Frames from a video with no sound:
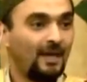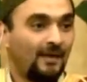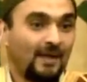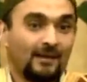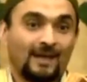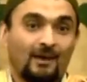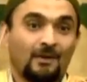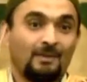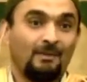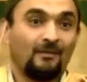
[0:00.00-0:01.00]
And that's how
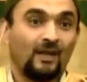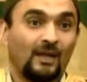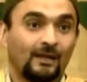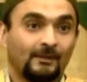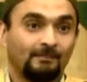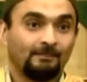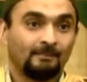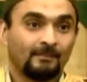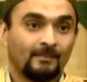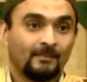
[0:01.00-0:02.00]
Yamama felt.
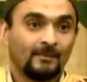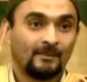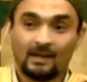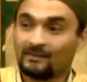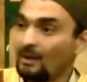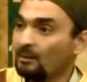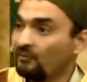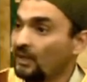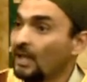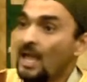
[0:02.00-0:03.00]
That's how it
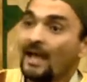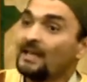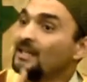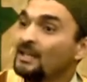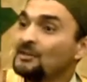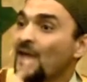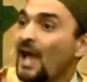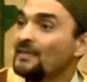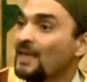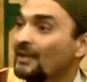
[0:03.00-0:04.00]
felt. And he didn't
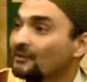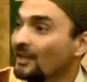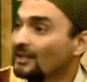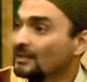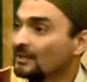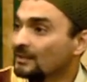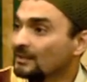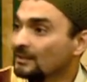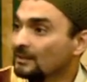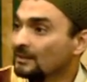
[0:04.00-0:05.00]
die that day.
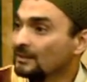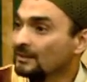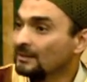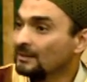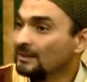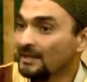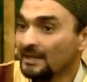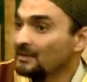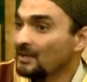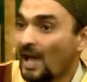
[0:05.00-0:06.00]
He
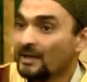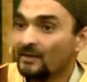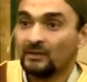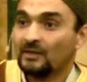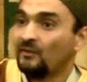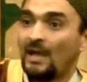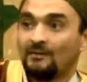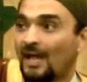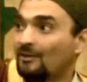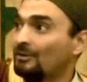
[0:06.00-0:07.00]
didn't die. He
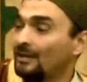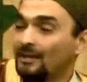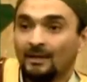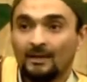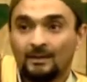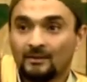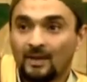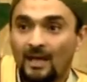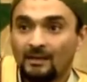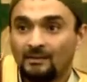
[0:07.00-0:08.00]
survived. He actually
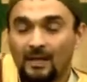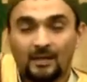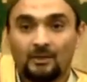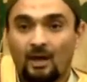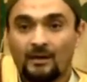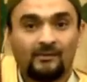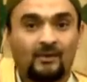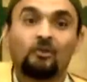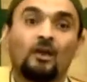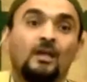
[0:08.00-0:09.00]
died later on as
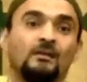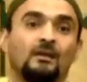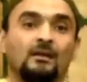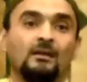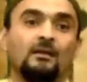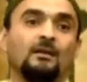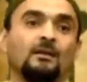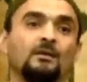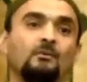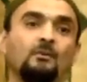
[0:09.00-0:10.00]
a shaheed in, in,
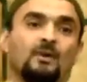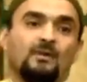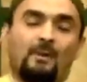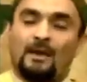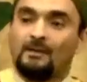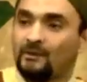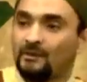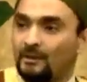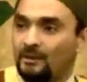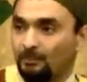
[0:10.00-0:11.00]
in one of the battles
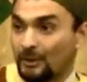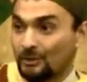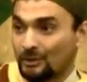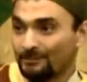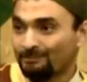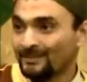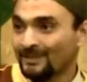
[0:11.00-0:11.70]
in, in Persia.